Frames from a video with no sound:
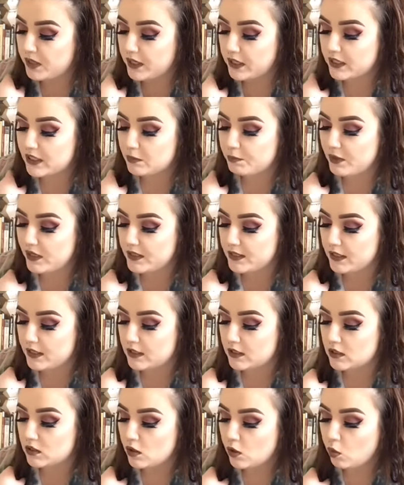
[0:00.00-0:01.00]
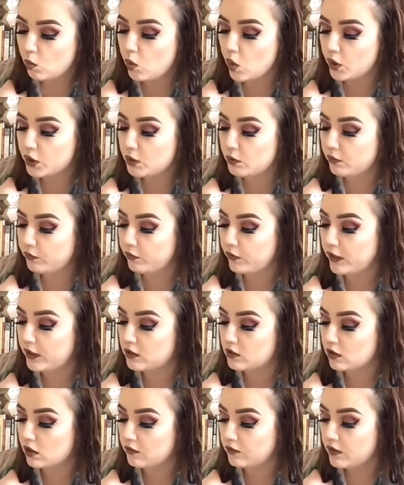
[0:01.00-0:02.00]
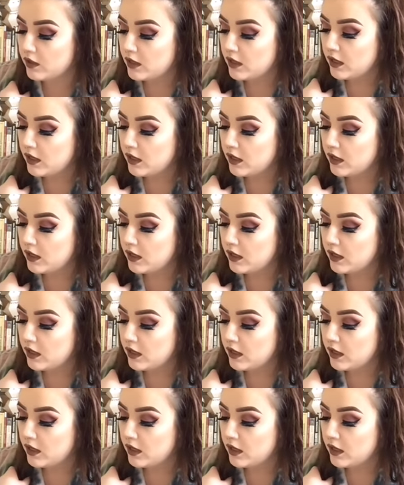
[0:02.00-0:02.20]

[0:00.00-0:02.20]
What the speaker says: explicit. What are you afraid of?